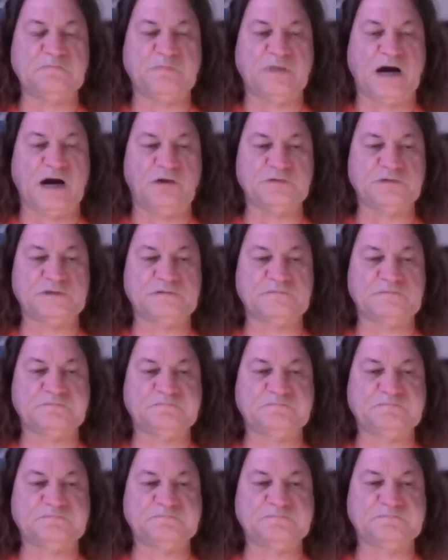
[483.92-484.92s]
about
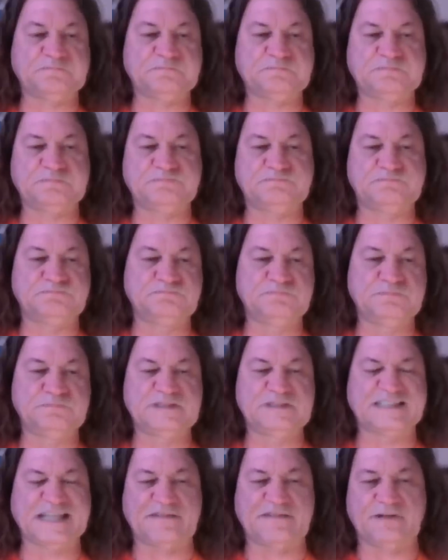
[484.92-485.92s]

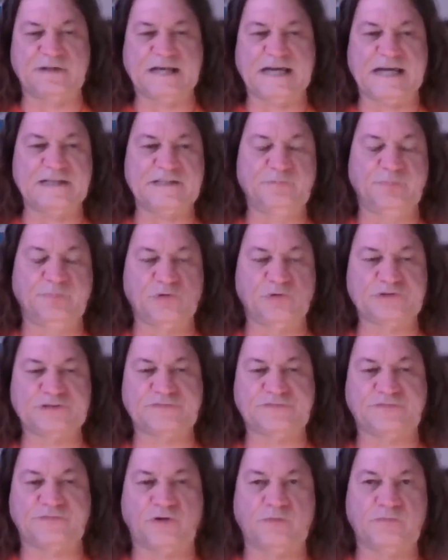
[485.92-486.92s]
7-8
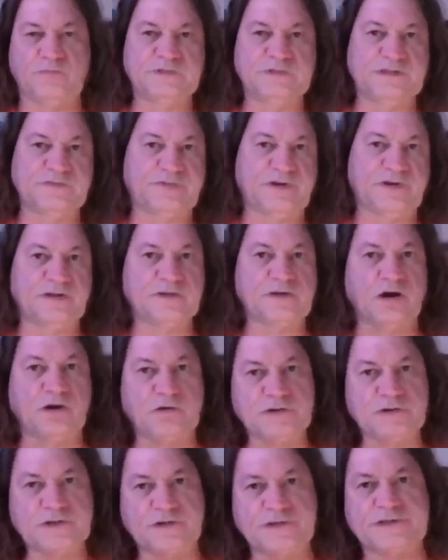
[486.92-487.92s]
books from different
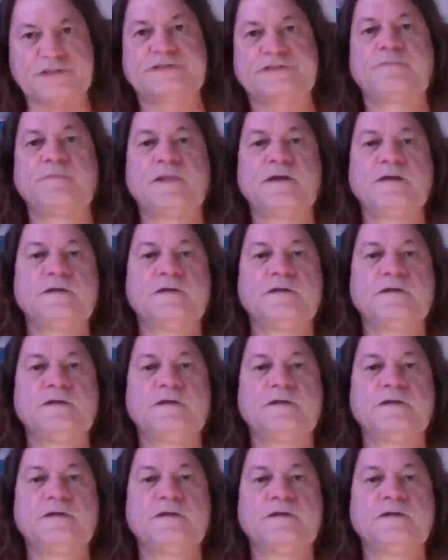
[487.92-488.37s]
authors.